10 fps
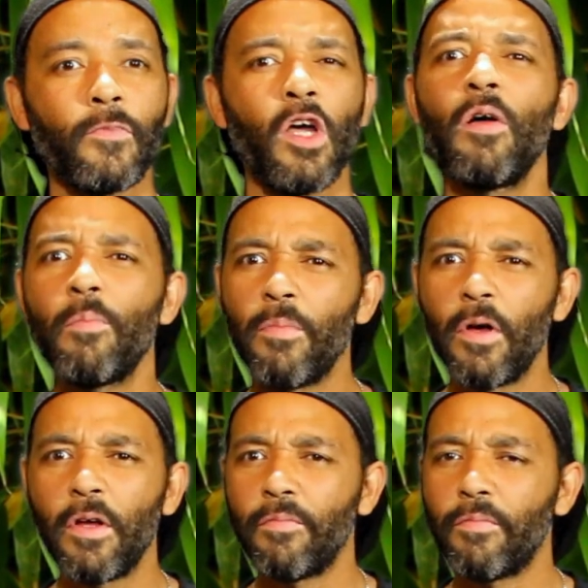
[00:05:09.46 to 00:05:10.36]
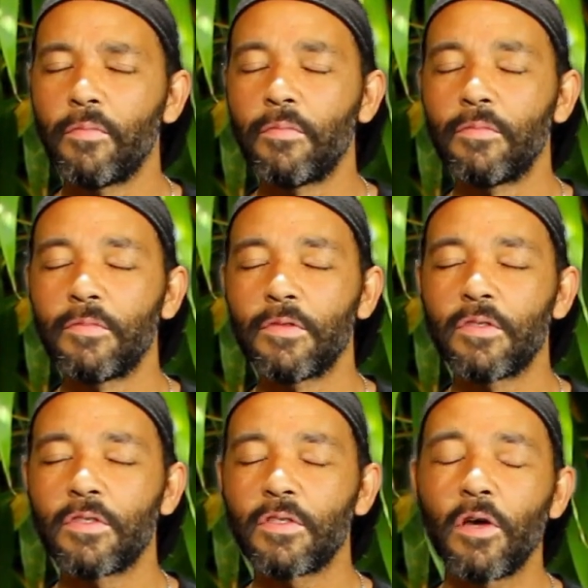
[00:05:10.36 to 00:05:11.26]

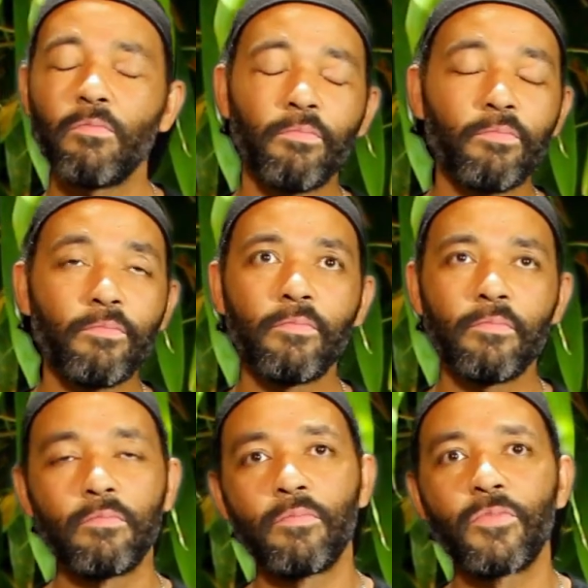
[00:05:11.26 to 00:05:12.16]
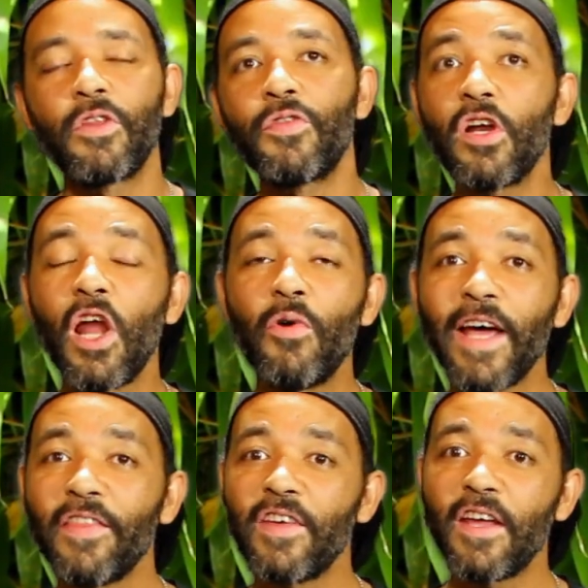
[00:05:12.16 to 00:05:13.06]
So the lower
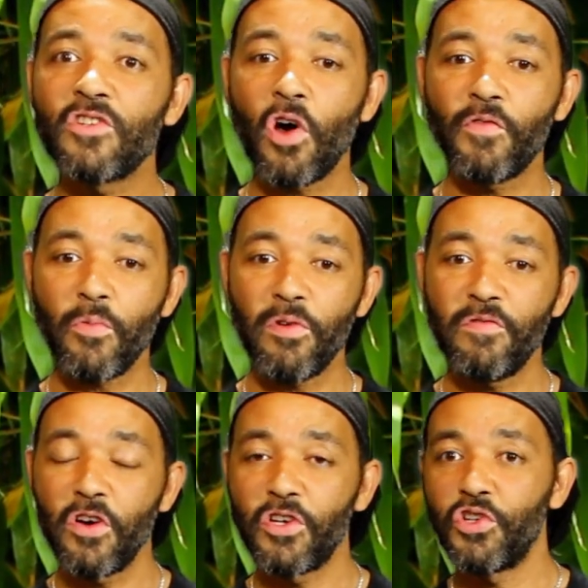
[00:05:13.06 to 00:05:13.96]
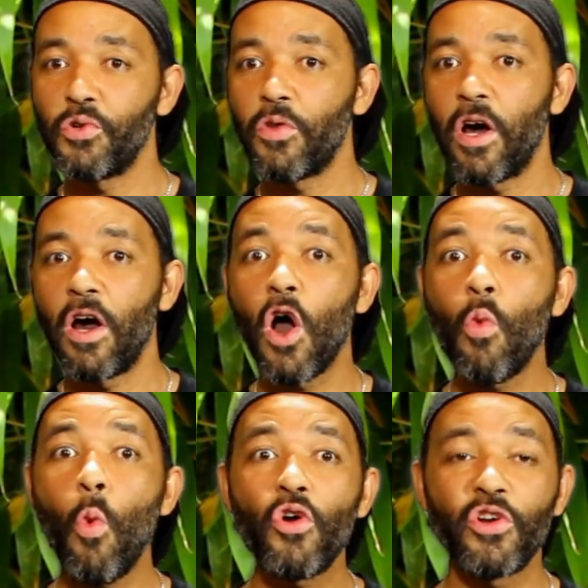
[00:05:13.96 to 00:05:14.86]
dantian is often referred to a
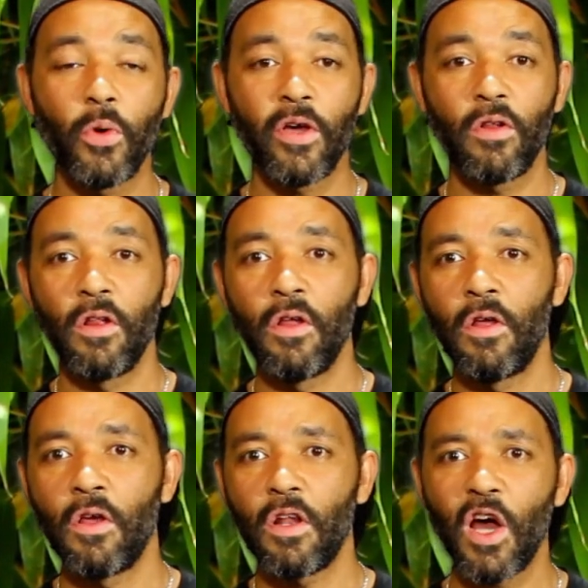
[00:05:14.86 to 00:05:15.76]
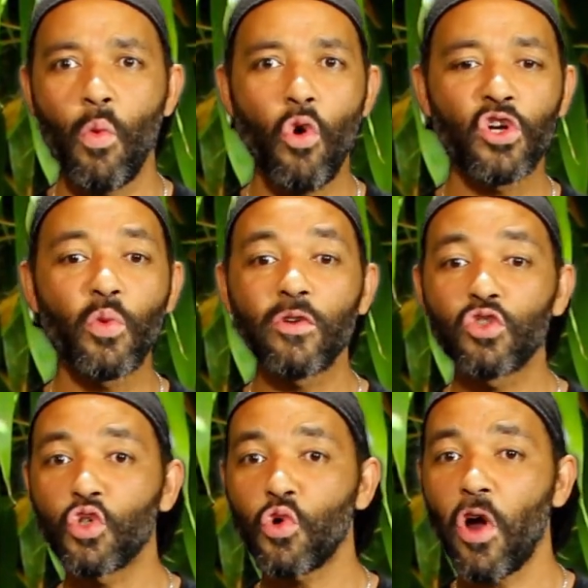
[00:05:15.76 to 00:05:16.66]
water wheel, like a water wheel
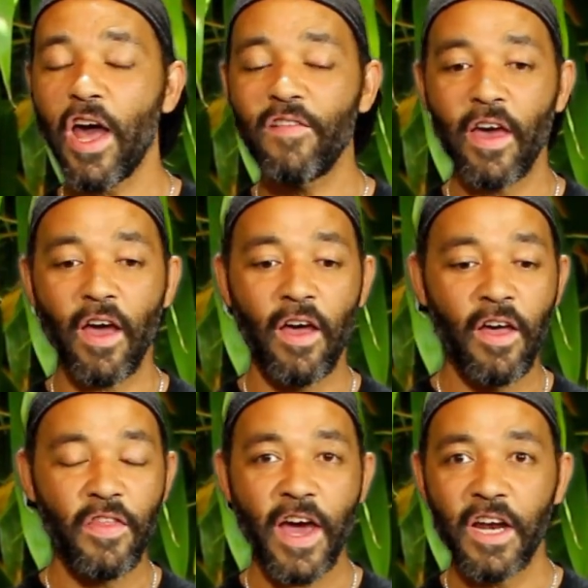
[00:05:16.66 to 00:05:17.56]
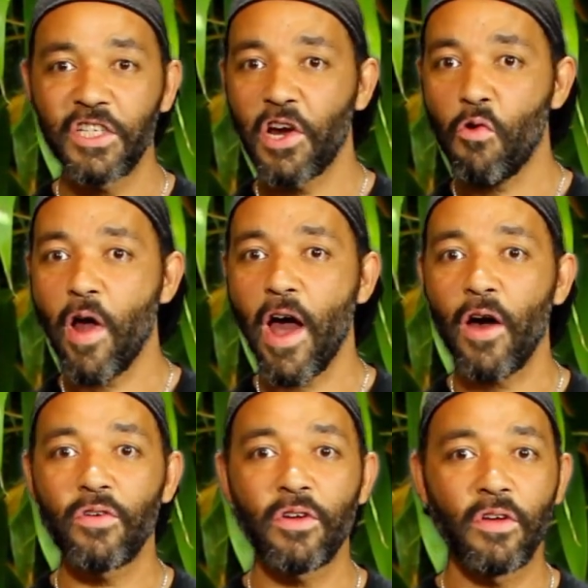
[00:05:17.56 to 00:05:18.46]
driving the energy
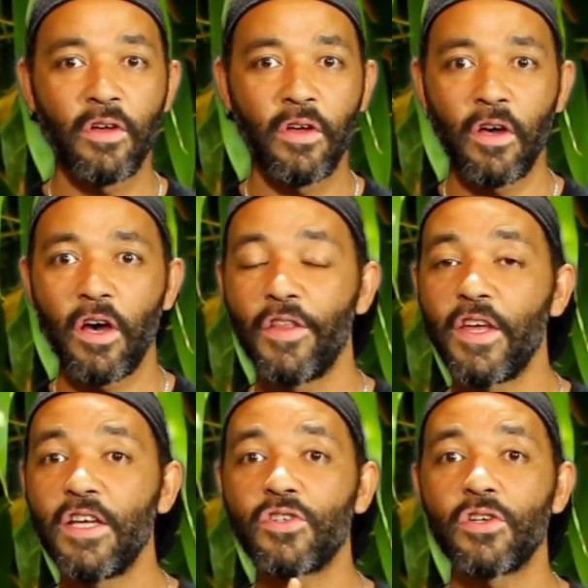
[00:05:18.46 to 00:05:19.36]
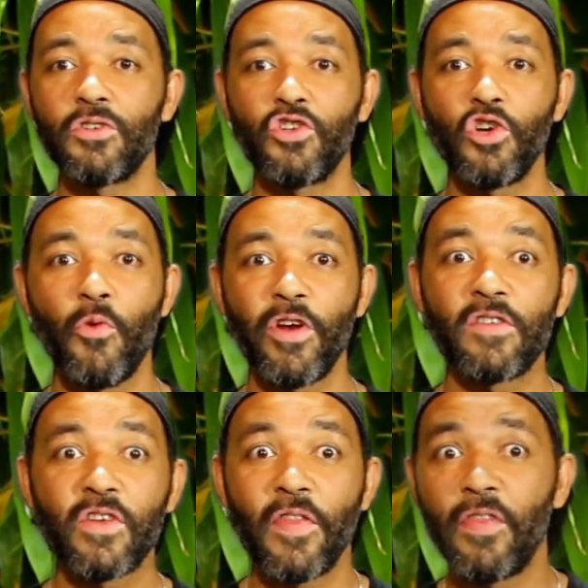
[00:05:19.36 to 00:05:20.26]
around these two
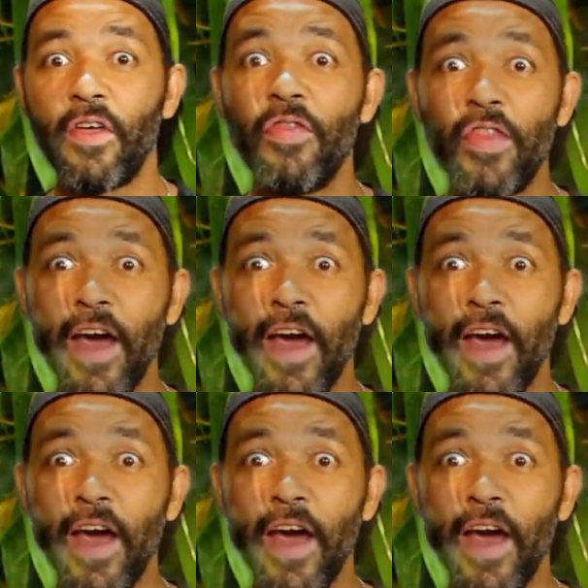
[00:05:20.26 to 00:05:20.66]
meridians, and